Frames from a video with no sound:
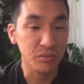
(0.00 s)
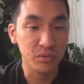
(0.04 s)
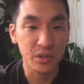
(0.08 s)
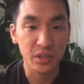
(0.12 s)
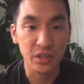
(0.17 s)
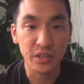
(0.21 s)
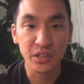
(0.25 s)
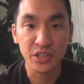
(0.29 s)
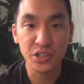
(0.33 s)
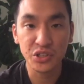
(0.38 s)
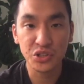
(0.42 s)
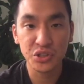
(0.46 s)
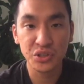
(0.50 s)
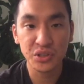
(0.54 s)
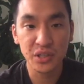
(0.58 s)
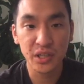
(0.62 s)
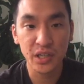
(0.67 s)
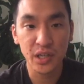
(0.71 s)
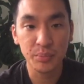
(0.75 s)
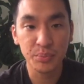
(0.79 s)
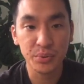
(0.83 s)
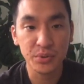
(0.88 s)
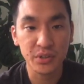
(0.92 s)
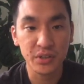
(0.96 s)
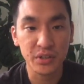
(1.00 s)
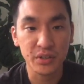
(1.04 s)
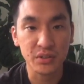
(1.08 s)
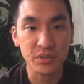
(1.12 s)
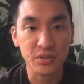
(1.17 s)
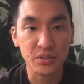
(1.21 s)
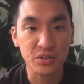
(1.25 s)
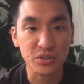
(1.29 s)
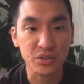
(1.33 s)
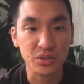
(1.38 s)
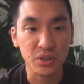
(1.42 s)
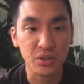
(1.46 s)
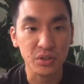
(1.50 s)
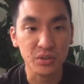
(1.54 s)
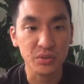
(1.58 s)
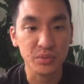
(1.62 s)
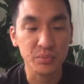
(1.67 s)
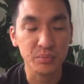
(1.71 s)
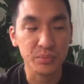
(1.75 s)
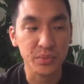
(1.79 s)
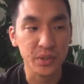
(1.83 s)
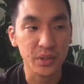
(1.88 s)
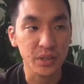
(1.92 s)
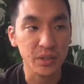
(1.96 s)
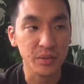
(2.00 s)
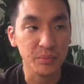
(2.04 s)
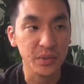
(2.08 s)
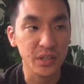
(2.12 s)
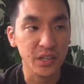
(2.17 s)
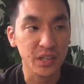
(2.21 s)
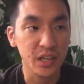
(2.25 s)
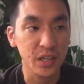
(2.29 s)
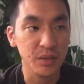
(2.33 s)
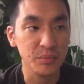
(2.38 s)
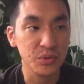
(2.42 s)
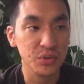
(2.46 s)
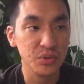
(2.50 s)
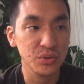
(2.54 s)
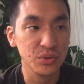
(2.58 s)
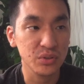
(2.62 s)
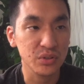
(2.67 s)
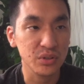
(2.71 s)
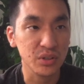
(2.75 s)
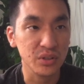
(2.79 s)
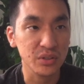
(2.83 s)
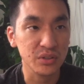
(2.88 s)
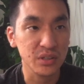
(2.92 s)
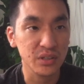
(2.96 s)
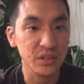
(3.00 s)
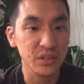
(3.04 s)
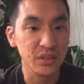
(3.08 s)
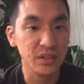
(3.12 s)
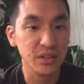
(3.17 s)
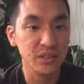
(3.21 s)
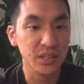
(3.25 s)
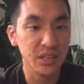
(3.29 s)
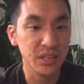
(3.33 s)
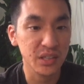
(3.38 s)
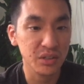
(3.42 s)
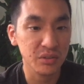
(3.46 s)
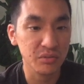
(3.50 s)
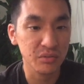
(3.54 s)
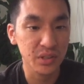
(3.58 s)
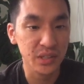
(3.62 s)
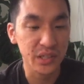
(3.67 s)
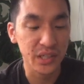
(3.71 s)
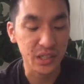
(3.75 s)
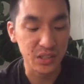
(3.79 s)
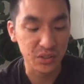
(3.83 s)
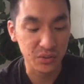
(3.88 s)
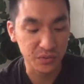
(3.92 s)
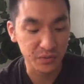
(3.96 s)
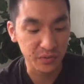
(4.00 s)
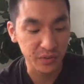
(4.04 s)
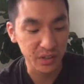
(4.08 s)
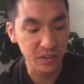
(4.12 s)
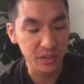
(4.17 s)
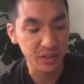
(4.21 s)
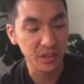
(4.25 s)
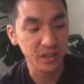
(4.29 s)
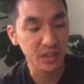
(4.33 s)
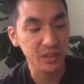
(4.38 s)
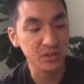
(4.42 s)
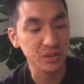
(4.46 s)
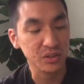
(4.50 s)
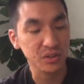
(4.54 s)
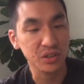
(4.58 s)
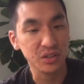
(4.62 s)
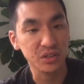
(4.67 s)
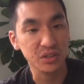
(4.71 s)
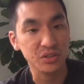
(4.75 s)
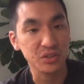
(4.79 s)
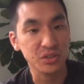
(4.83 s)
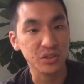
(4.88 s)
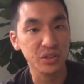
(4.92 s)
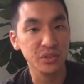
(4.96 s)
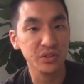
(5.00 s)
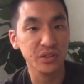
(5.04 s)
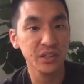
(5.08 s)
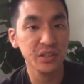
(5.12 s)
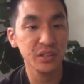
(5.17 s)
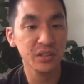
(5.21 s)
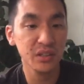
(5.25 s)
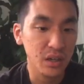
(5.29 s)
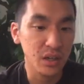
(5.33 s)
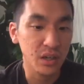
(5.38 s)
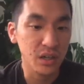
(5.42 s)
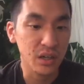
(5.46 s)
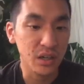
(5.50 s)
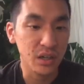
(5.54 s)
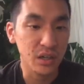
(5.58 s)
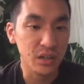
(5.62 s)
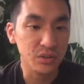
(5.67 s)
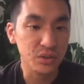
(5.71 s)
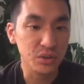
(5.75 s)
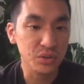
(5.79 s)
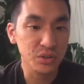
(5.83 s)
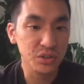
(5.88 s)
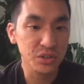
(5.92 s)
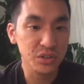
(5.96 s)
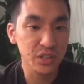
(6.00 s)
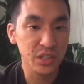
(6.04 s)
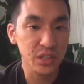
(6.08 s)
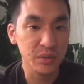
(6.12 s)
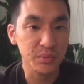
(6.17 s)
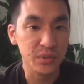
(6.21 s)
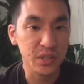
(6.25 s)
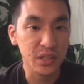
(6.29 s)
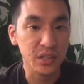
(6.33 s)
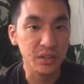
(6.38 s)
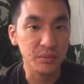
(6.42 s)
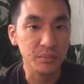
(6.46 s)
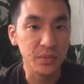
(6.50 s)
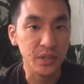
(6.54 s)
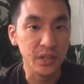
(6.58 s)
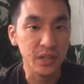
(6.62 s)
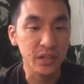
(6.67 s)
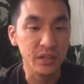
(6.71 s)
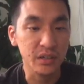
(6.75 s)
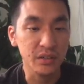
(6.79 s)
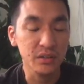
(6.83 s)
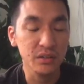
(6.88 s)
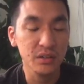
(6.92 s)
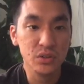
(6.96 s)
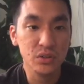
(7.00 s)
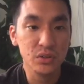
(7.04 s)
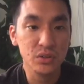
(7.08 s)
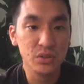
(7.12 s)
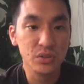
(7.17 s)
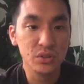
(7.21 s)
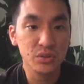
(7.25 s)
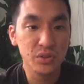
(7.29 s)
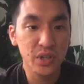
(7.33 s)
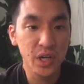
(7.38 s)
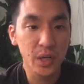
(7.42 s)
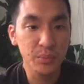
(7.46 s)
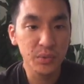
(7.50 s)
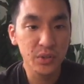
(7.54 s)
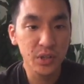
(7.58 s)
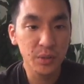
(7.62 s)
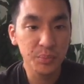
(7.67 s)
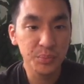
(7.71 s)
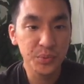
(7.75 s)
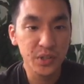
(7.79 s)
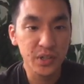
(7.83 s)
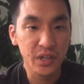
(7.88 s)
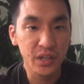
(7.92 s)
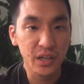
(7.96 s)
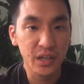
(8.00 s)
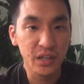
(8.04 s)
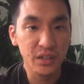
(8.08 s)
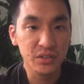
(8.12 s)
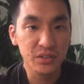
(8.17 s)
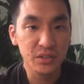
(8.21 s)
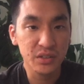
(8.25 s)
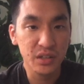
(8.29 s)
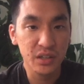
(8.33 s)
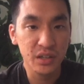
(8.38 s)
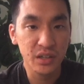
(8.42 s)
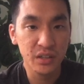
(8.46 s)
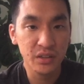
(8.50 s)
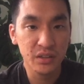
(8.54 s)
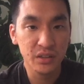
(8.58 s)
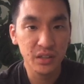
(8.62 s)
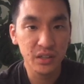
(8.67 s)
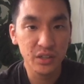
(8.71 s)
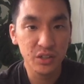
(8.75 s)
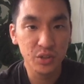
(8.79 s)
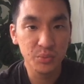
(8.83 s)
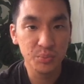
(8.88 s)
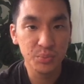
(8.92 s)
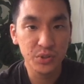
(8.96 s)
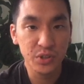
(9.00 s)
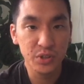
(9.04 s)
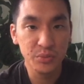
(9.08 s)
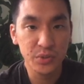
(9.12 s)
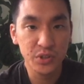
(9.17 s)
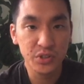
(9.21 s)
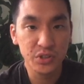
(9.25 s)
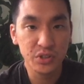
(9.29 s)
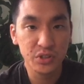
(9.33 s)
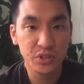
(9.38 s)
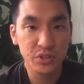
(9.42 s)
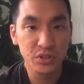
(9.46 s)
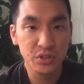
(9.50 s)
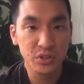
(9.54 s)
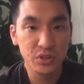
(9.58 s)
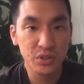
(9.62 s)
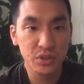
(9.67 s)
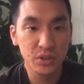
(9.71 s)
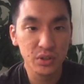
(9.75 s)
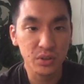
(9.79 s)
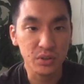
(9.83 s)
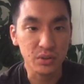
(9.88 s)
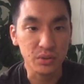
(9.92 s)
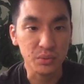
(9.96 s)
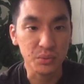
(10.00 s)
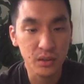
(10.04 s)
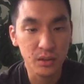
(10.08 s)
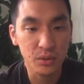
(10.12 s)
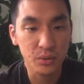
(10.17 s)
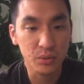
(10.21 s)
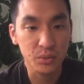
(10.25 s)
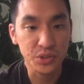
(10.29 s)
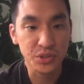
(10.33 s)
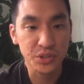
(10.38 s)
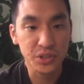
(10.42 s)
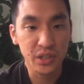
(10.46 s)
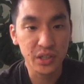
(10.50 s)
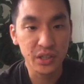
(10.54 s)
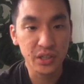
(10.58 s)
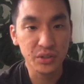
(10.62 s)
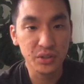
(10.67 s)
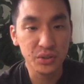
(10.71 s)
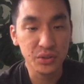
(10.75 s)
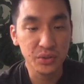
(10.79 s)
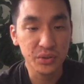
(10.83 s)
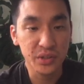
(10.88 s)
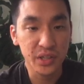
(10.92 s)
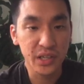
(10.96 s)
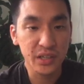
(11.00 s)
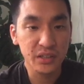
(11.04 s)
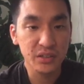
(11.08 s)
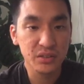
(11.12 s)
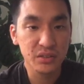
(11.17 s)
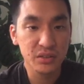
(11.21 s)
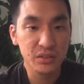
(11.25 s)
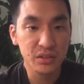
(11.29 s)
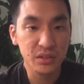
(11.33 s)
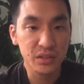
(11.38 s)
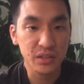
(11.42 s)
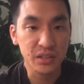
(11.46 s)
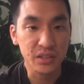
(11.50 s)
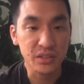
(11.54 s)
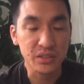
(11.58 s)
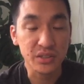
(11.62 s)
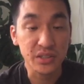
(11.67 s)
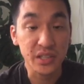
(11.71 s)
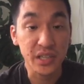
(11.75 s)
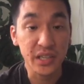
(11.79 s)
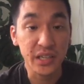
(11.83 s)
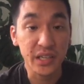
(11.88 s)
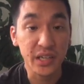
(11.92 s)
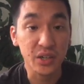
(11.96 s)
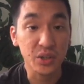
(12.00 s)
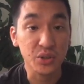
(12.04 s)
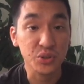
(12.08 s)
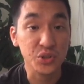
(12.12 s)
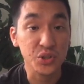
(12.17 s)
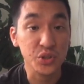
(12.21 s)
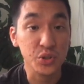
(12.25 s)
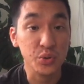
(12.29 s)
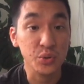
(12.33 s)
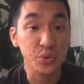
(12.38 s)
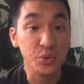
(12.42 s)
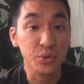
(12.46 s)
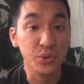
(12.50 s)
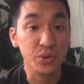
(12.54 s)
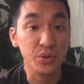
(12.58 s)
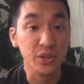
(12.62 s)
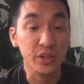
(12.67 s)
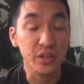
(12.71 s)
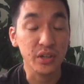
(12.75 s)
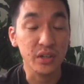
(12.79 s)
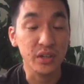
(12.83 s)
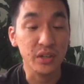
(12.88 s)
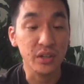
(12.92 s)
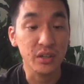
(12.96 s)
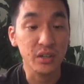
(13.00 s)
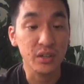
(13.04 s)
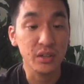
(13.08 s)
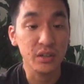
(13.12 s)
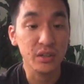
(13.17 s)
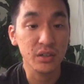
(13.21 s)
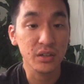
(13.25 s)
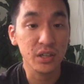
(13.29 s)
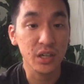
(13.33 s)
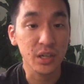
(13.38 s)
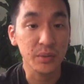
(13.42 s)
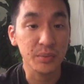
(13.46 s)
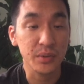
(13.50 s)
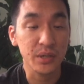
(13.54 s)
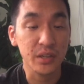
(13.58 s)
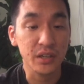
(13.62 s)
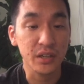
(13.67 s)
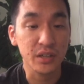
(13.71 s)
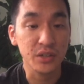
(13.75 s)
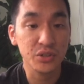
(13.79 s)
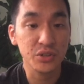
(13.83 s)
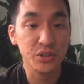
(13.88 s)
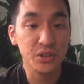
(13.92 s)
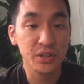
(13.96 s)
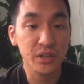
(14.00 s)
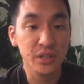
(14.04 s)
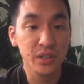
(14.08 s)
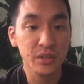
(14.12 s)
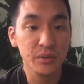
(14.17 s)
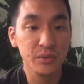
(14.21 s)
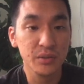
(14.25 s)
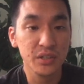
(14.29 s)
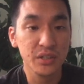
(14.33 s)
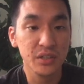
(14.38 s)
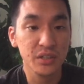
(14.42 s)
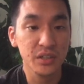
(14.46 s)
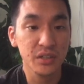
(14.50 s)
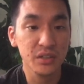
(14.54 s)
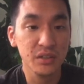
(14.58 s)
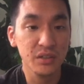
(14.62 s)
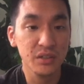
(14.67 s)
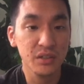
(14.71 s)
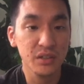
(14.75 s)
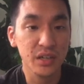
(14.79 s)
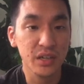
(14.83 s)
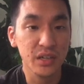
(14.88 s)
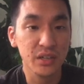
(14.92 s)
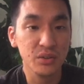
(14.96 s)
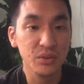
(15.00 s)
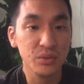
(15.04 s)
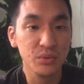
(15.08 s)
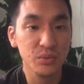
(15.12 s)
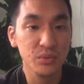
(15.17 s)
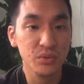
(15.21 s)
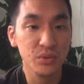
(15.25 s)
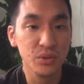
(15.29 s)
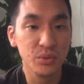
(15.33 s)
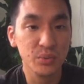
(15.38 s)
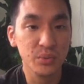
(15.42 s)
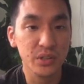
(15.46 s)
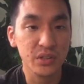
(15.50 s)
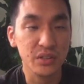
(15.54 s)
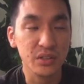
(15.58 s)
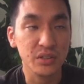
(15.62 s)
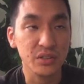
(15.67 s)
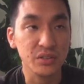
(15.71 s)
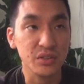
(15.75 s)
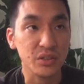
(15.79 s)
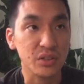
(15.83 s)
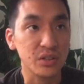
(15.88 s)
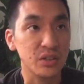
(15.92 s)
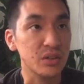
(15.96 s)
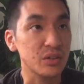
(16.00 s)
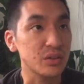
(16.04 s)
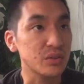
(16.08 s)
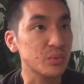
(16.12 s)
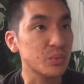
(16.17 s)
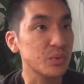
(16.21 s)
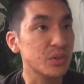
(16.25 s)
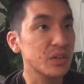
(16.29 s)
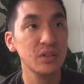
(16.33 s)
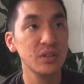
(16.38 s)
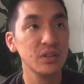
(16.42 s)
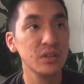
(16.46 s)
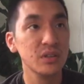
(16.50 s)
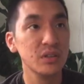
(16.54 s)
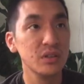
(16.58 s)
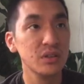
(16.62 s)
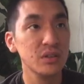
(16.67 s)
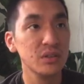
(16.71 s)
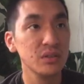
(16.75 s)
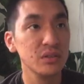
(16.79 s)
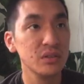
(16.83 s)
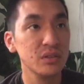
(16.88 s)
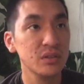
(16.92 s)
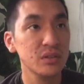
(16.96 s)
Initially I put in salt, but it became too salty because I didn't realize feta has a lot of salt in it. So just keep that in mind. Scramble up your eggs and then you're pretty much good to go. What you gotta do next is take out your cupcake tray tin. I don't know what these are called. What are they called?